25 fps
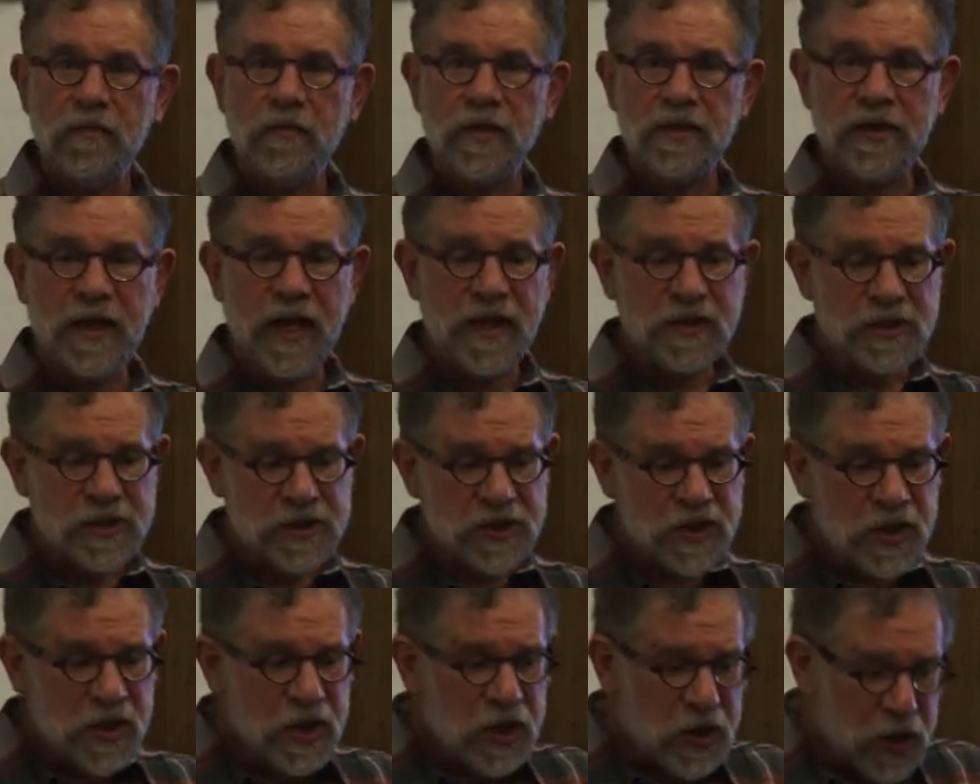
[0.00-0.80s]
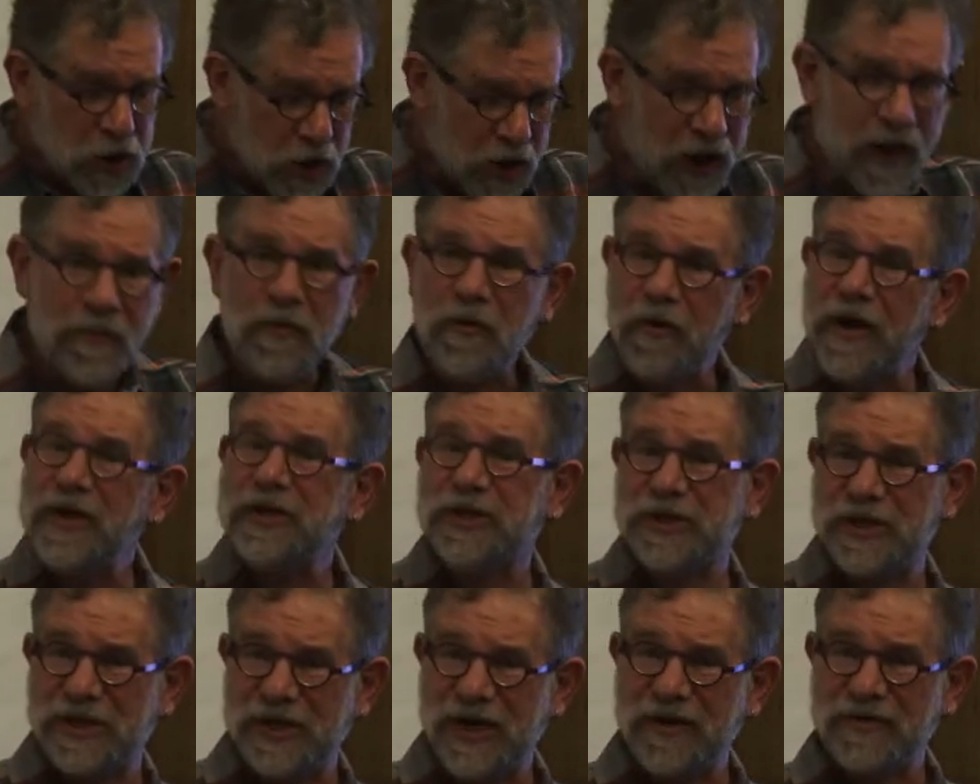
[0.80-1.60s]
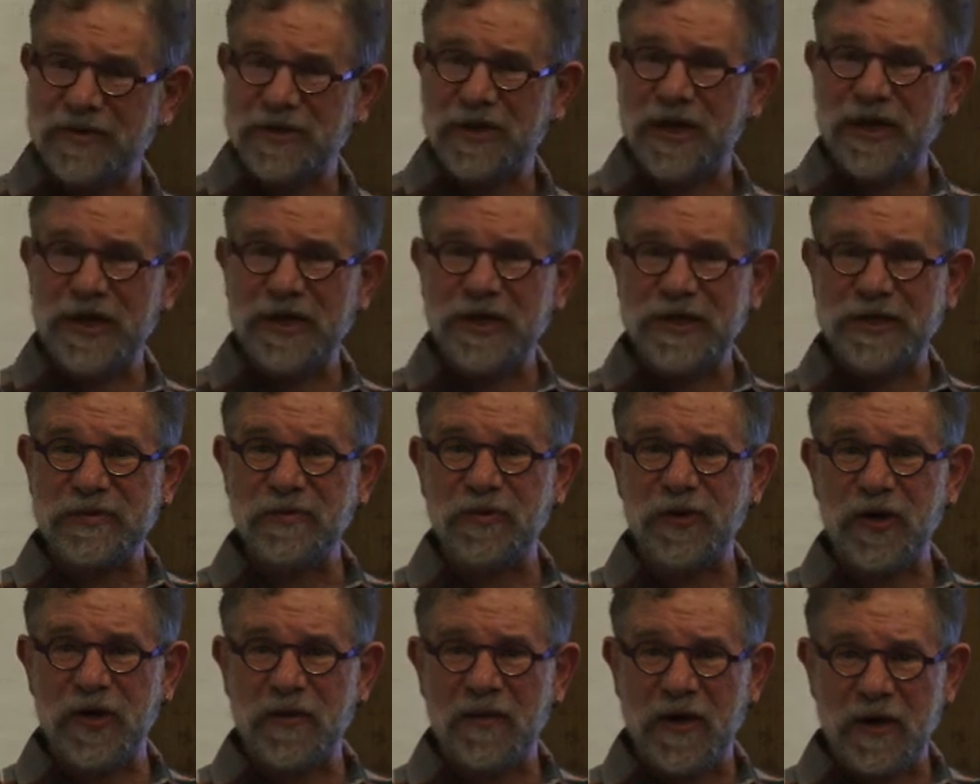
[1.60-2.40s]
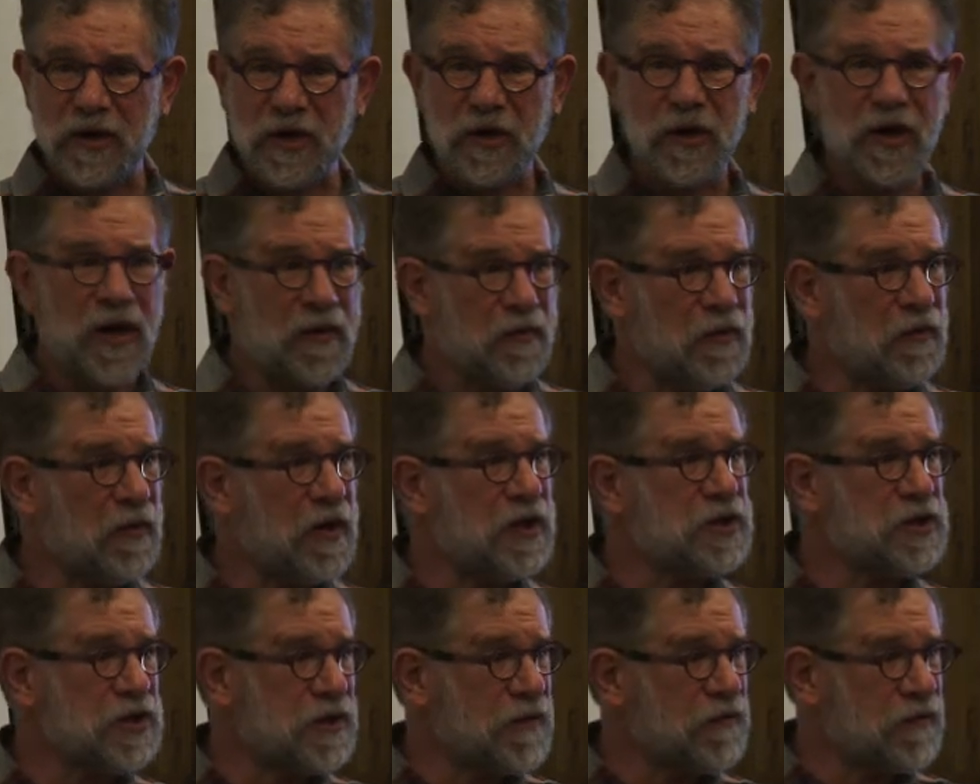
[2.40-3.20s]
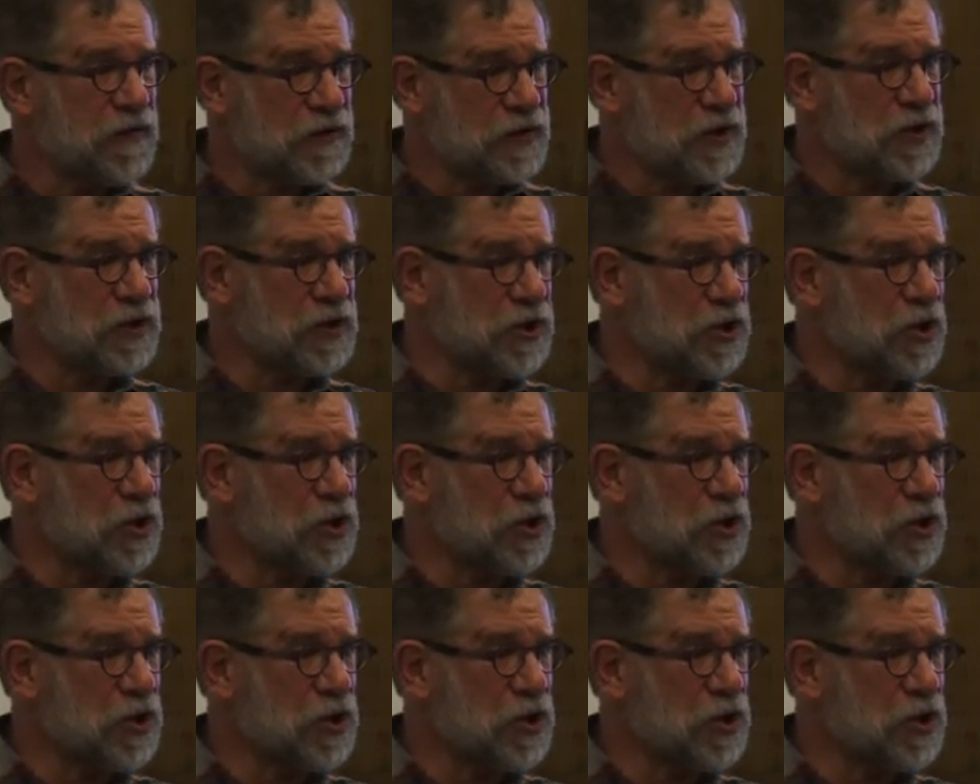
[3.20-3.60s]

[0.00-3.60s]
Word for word: But that's collaboration. I was talking this morning about collaboration versus